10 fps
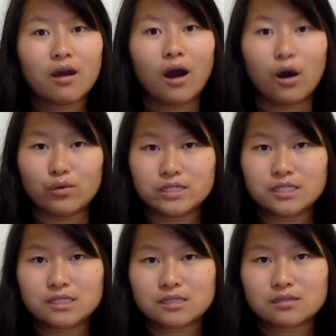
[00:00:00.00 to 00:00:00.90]

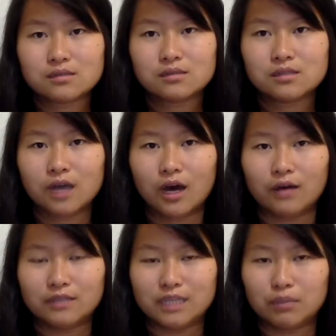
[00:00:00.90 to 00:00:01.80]
always
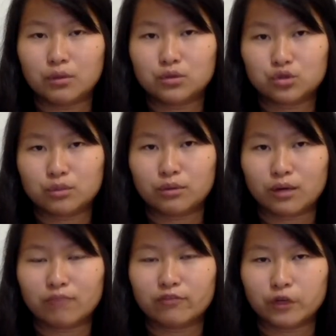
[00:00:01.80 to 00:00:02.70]
double, triple
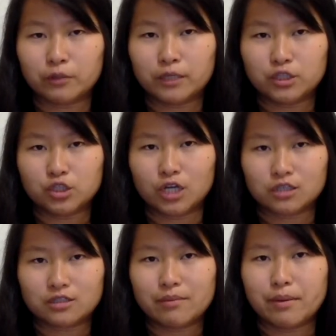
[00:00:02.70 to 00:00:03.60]
confirm and talk
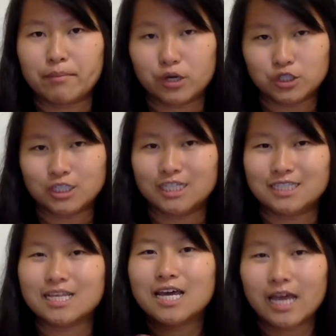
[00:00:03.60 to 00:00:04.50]
to them in
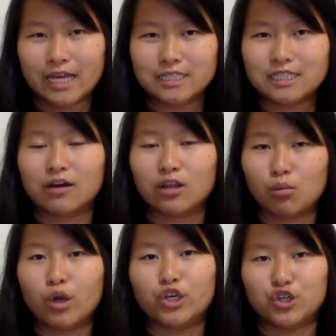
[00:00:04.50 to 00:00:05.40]
person and tell them
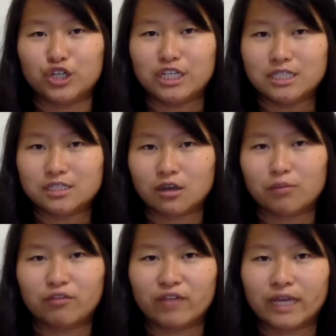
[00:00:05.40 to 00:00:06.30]
what your needs are.
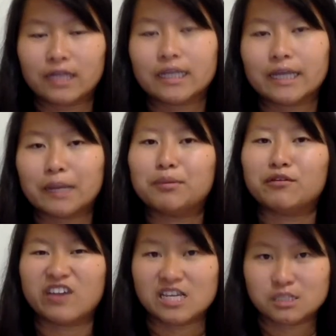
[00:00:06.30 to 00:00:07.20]
Be very clear, be
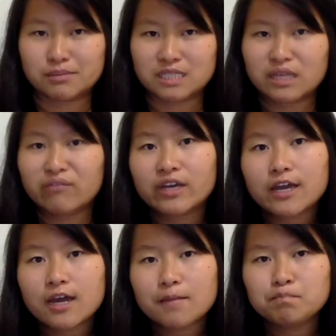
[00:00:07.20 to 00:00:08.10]
very
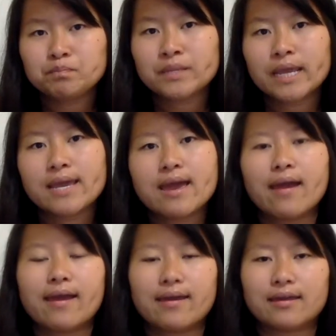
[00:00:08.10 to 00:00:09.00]
specific.
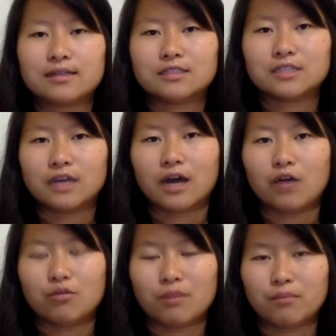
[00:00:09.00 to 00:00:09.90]
And I
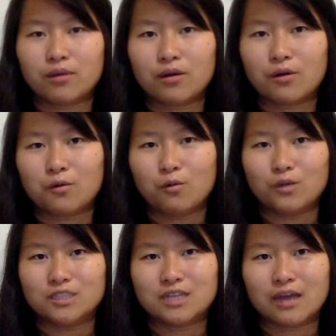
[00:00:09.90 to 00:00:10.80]
remember
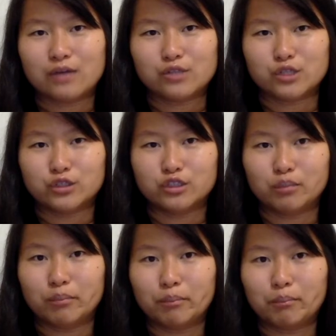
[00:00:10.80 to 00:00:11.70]
one time I was going to
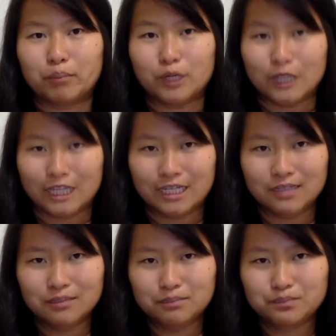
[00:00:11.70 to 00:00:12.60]

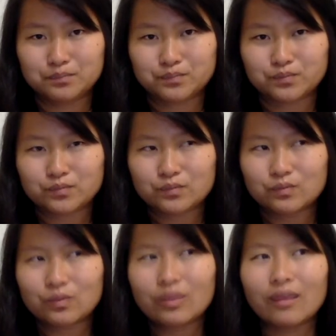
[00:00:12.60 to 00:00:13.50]
Berlin,
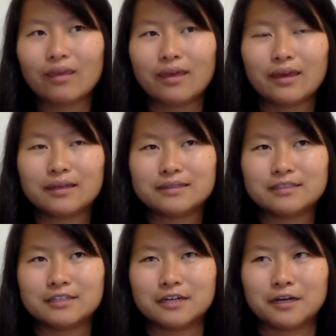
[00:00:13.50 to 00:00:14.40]
and